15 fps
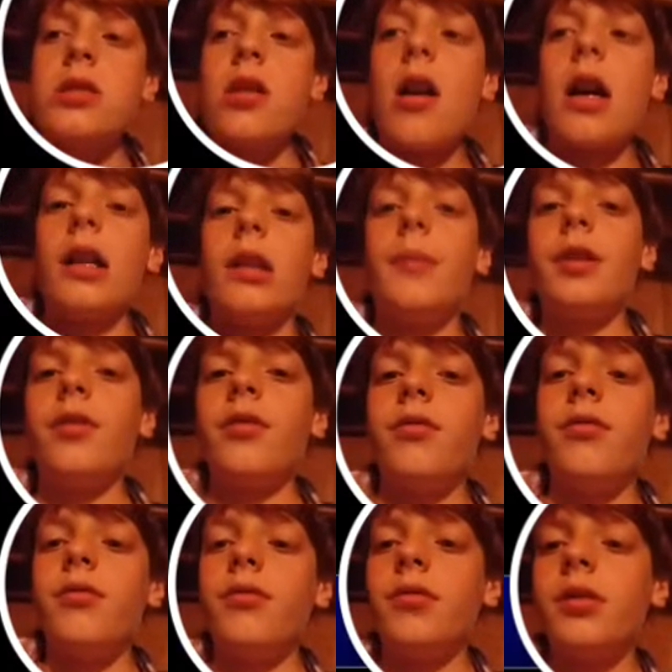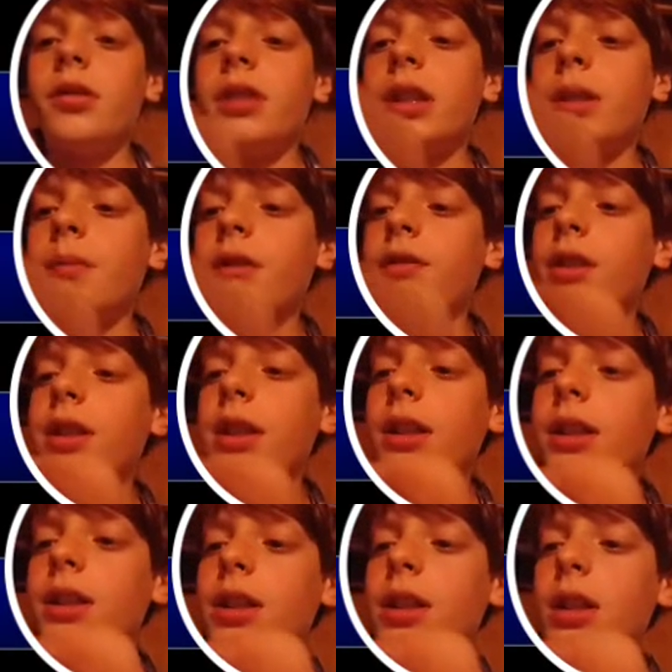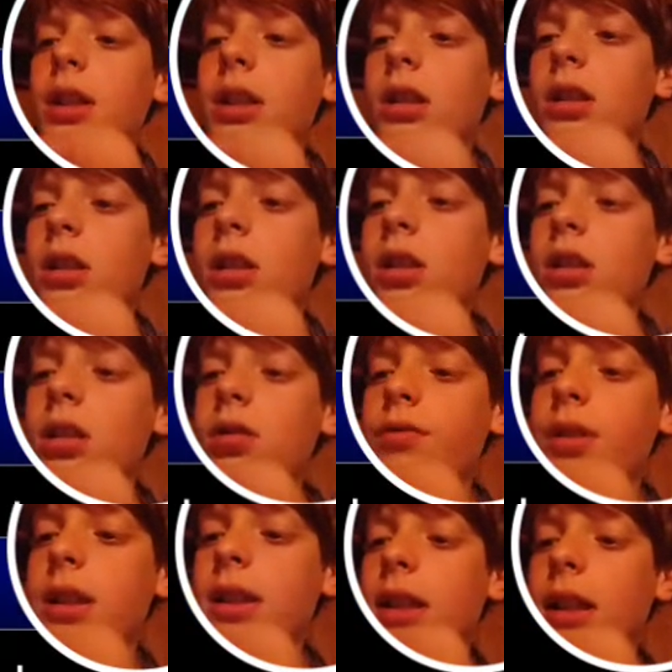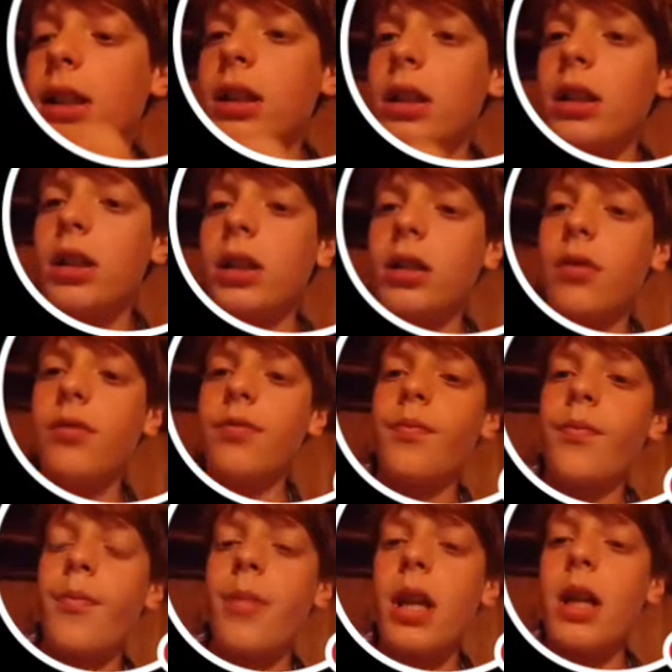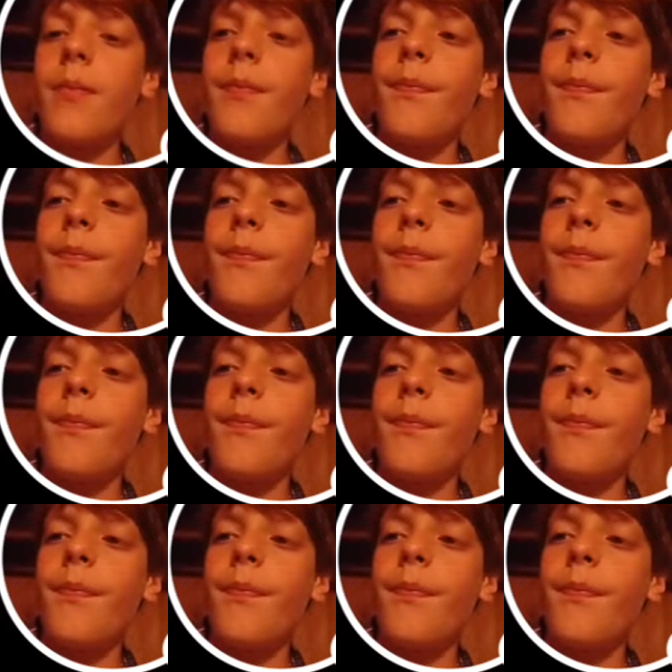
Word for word: Alright, let me let me reset this again. Reset. Bam.